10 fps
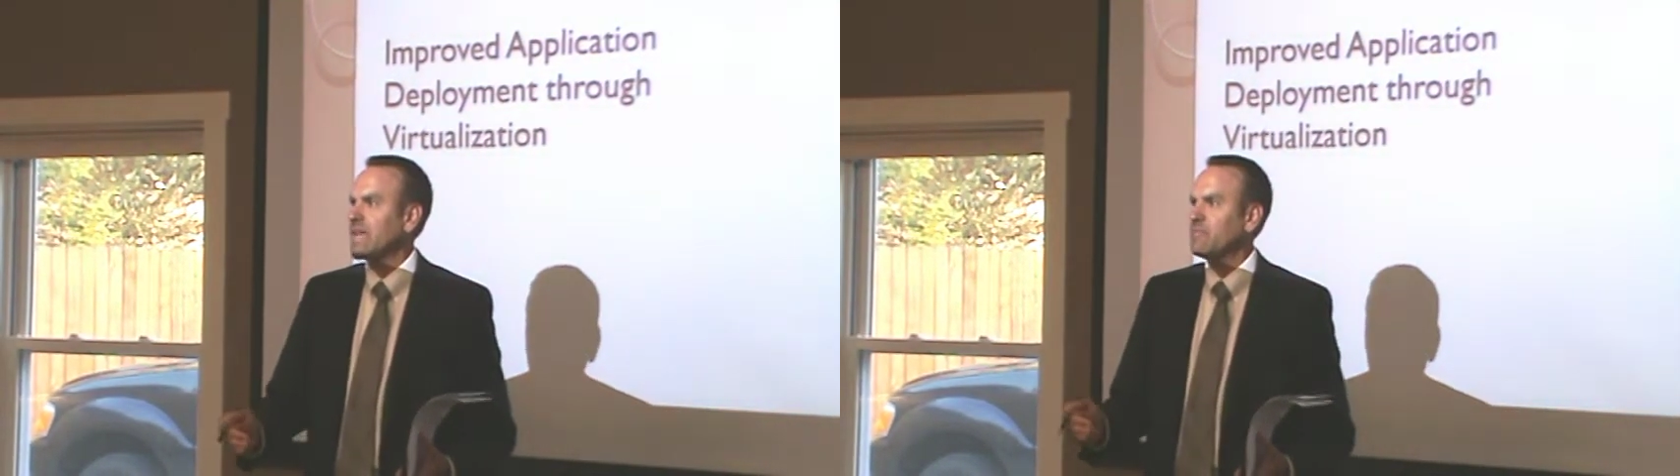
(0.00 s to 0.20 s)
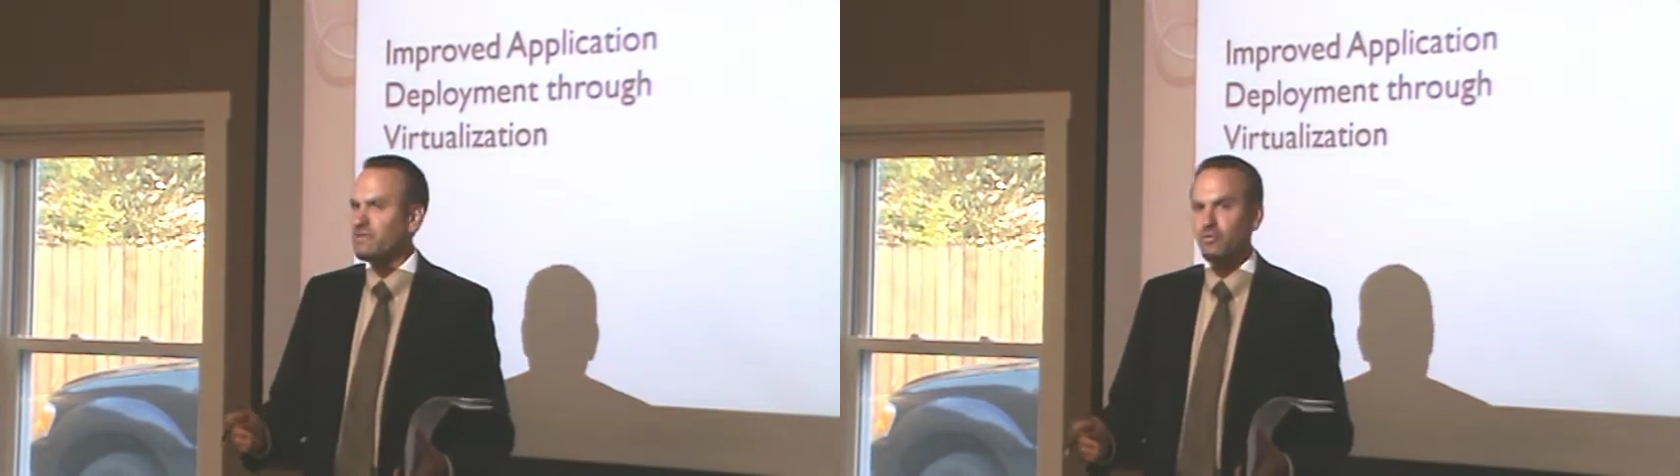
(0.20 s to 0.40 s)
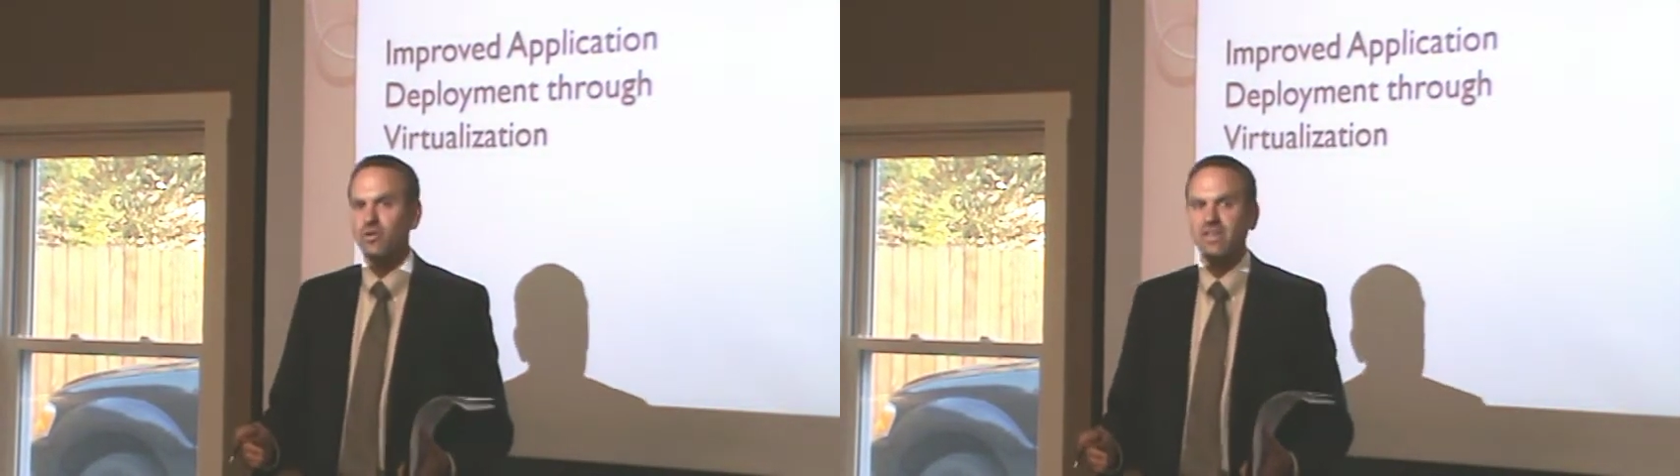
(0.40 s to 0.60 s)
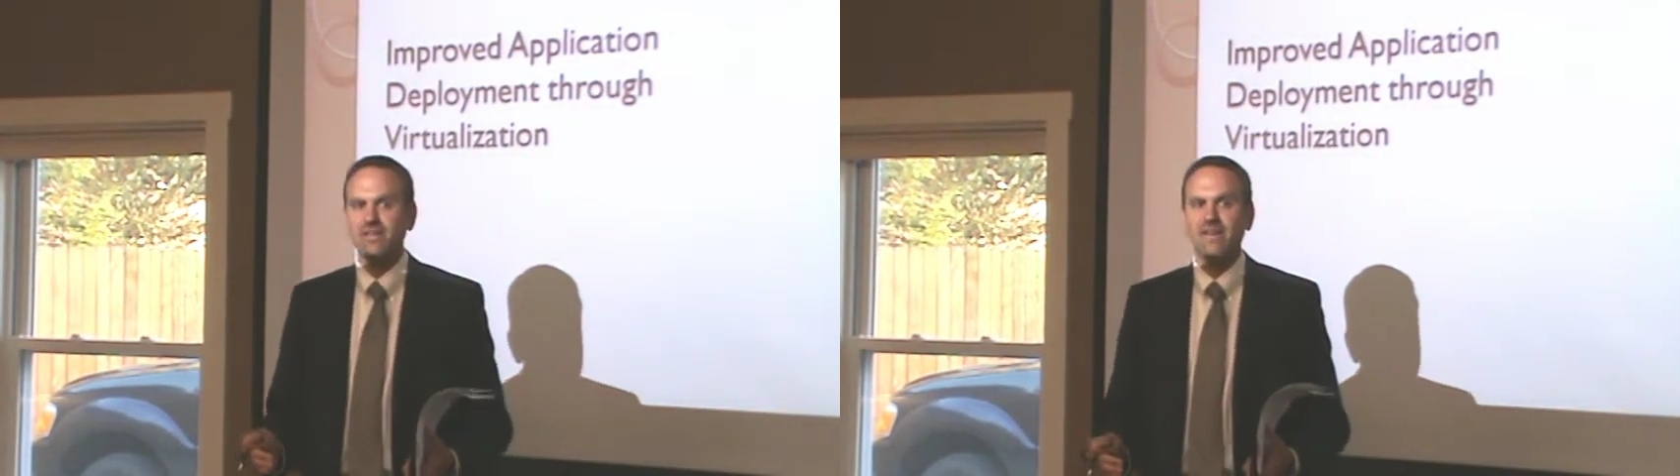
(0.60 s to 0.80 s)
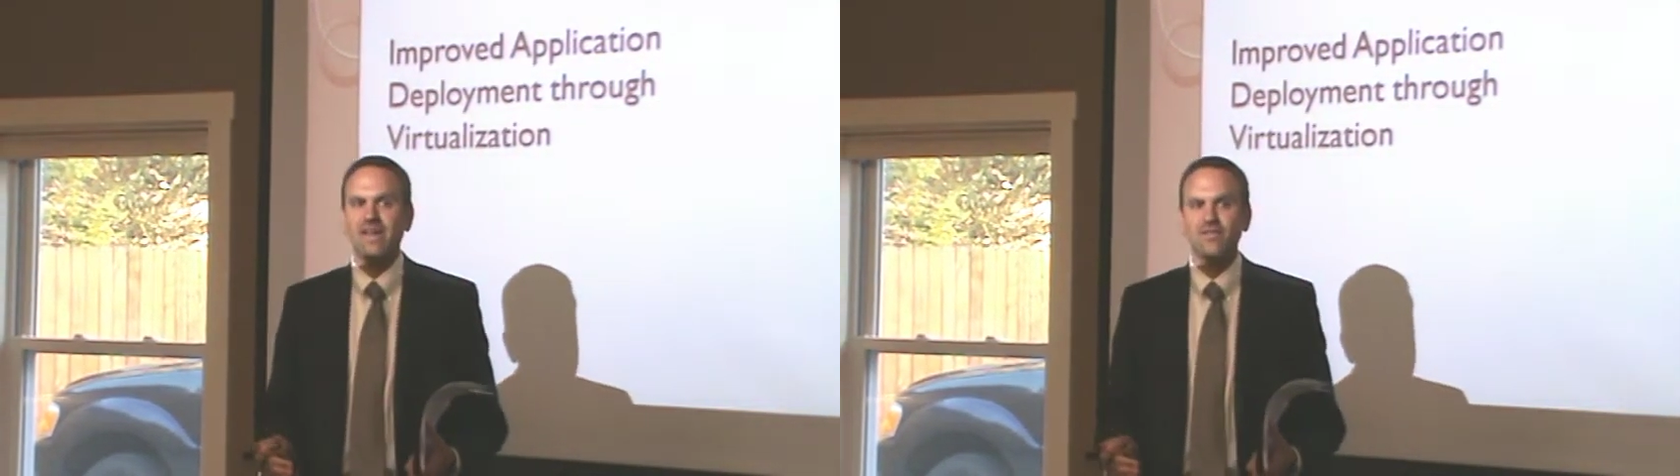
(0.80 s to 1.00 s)
morning before
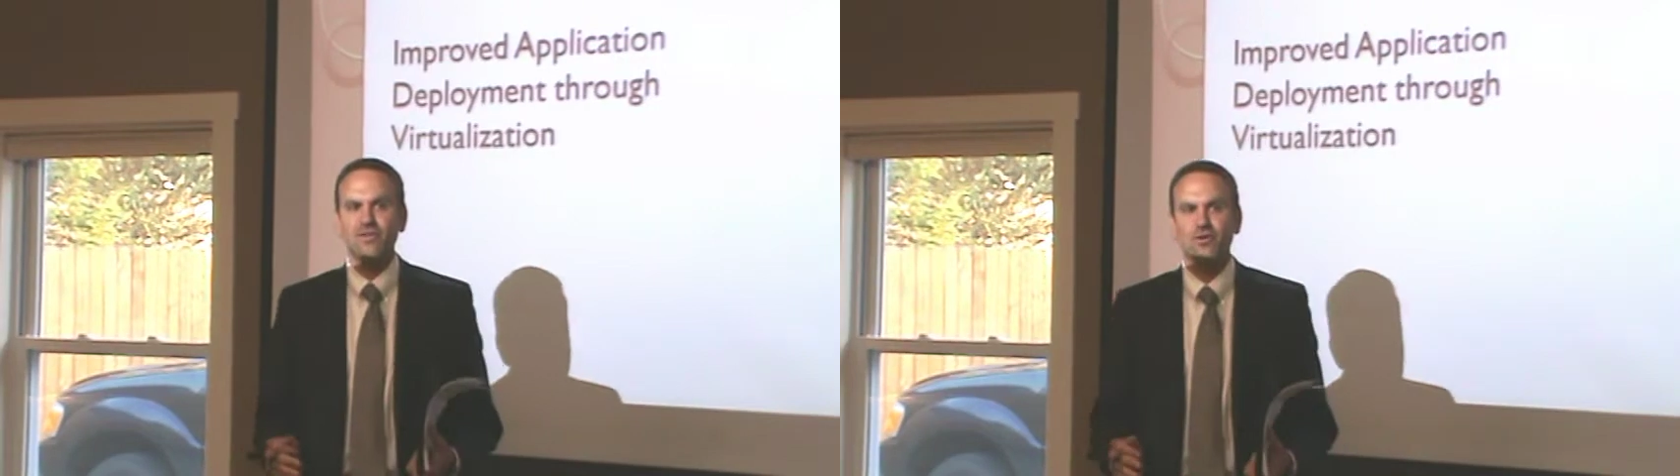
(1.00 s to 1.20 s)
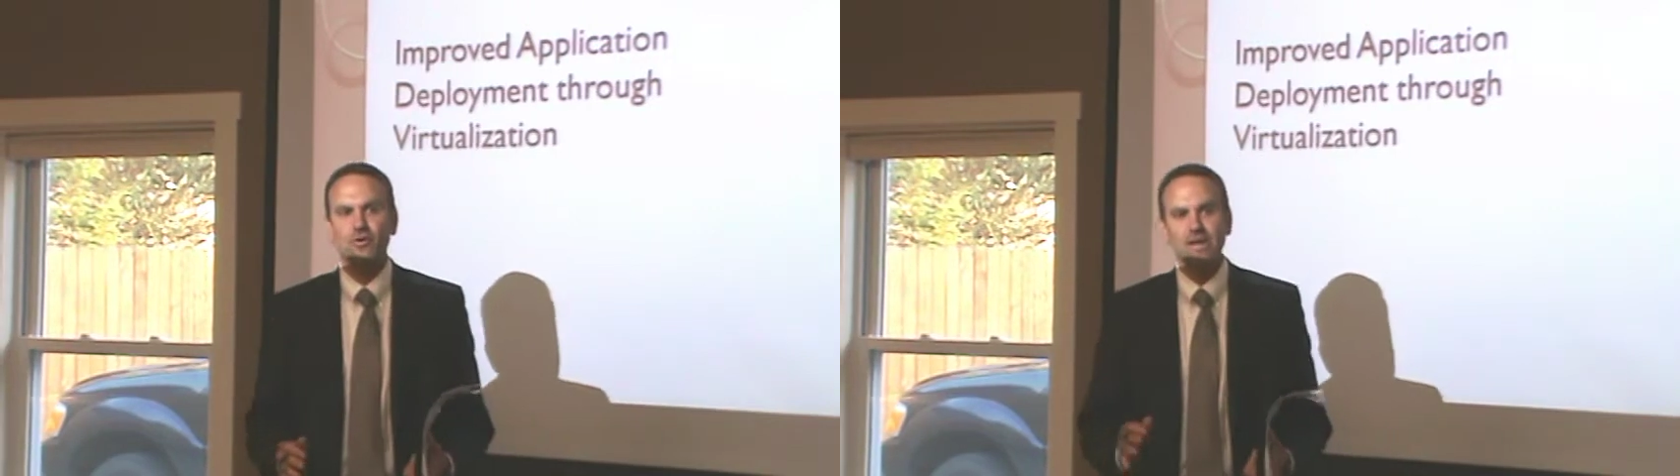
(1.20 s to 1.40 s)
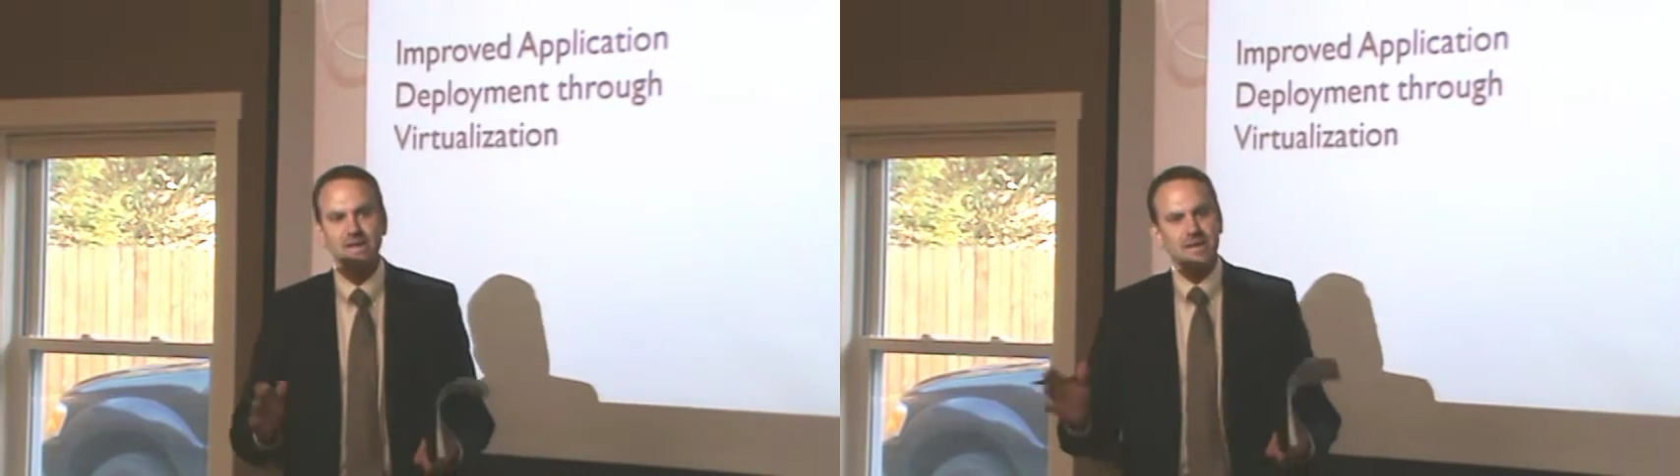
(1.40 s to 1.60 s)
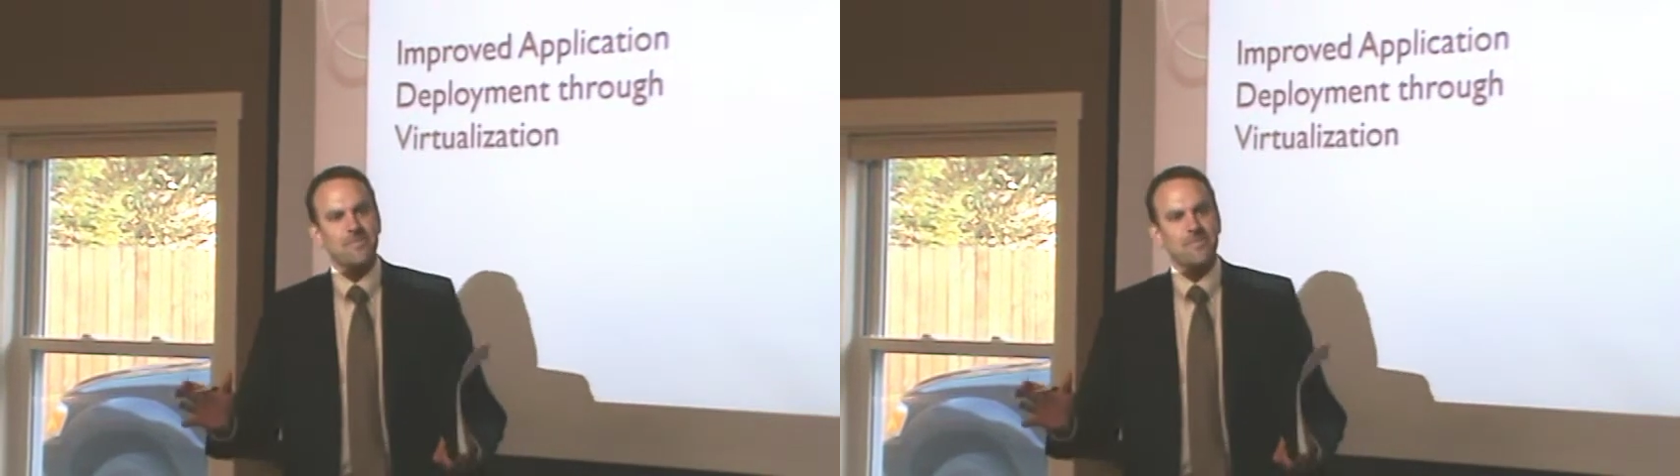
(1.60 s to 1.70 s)
the event. So,